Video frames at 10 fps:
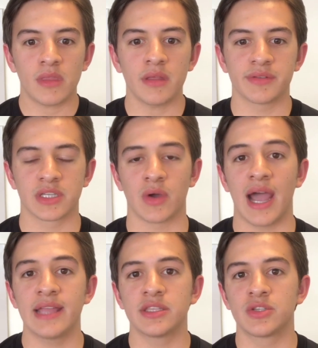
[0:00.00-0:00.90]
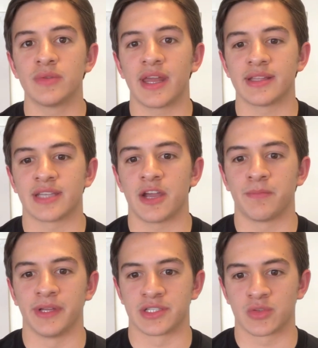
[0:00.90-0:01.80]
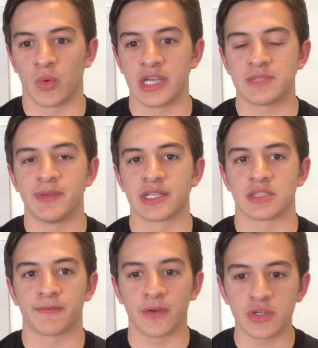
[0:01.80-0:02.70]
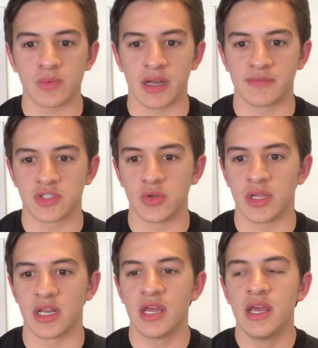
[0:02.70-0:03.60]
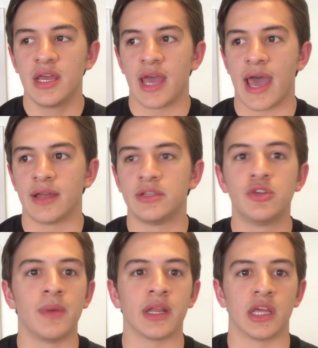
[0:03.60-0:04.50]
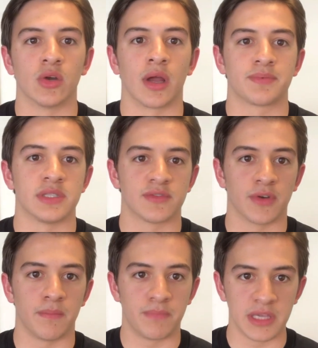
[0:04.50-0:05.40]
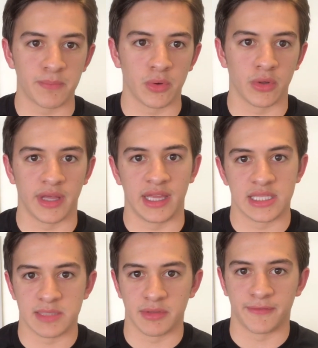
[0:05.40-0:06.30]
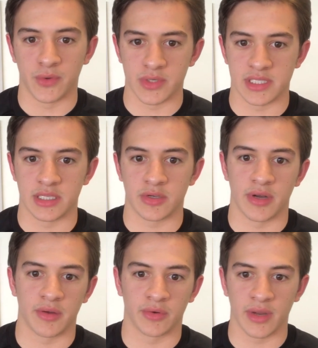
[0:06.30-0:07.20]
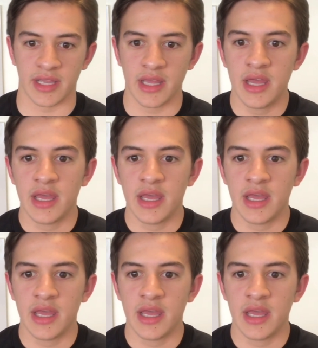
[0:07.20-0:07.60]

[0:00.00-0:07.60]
So I had to shoot that entire place twice because the first round of shooting had too many interruptions from people and some of the photos didn't turn out great.